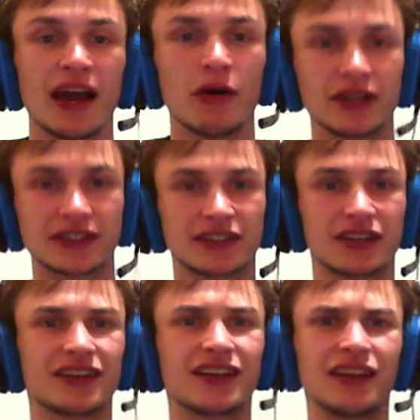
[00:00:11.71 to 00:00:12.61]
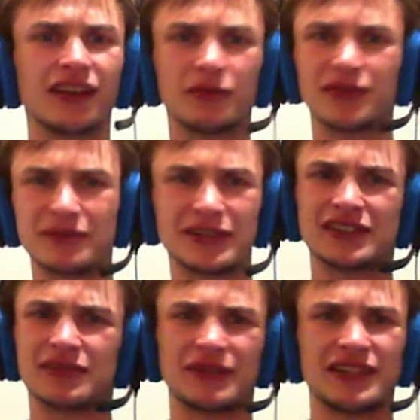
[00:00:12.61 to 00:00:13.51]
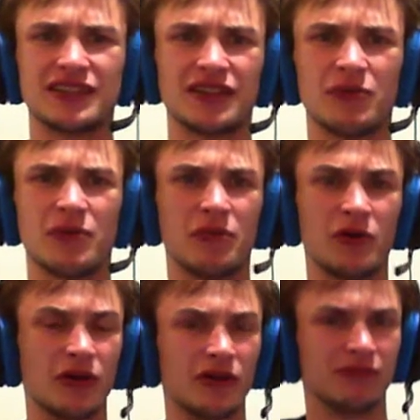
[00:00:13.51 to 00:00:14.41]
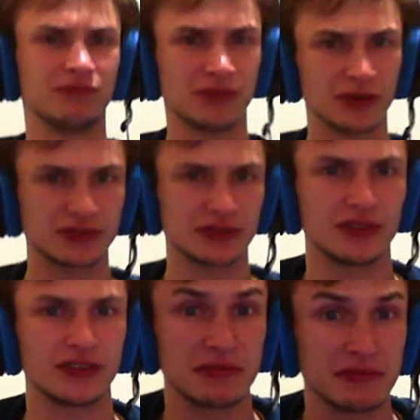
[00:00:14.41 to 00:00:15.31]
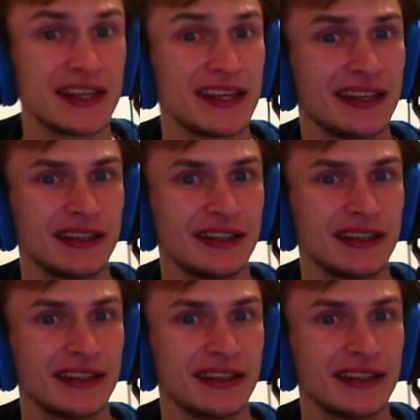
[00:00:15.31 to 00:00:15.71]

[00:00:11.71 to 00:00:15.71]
I want to talk a little bit about something that's a little bit more personal to me.